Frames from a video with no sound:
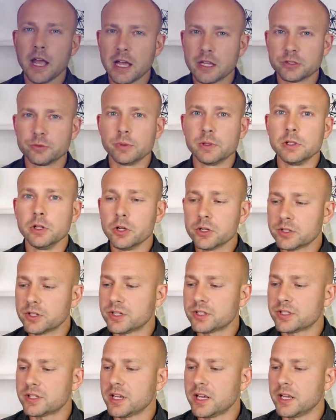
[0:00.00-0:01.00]
As we look
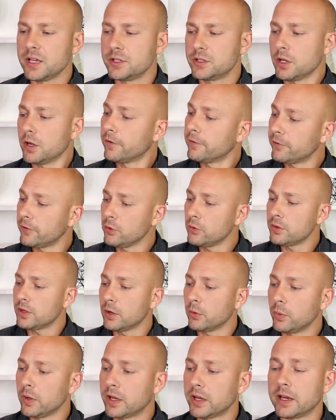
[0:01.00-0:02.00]
to seeds, a few
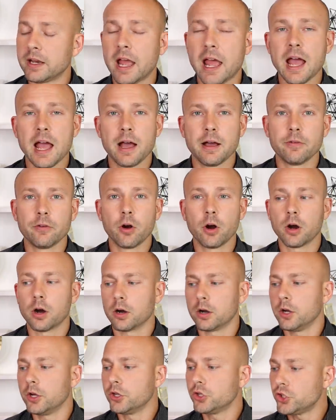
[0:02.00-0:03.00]
that we can have
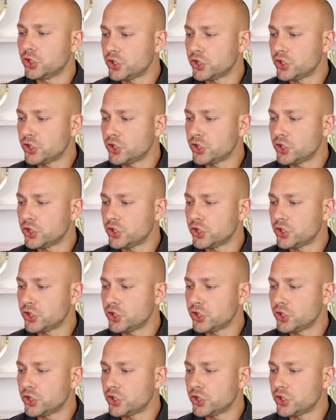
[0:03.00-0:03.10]
are